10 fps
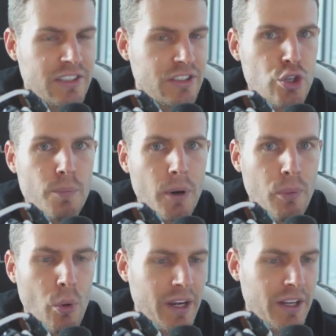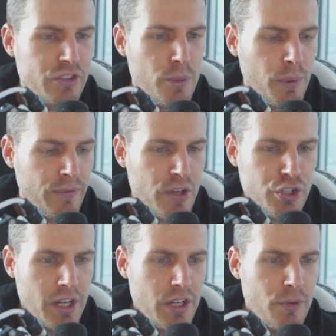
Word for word: It's super boring, it's super efficient,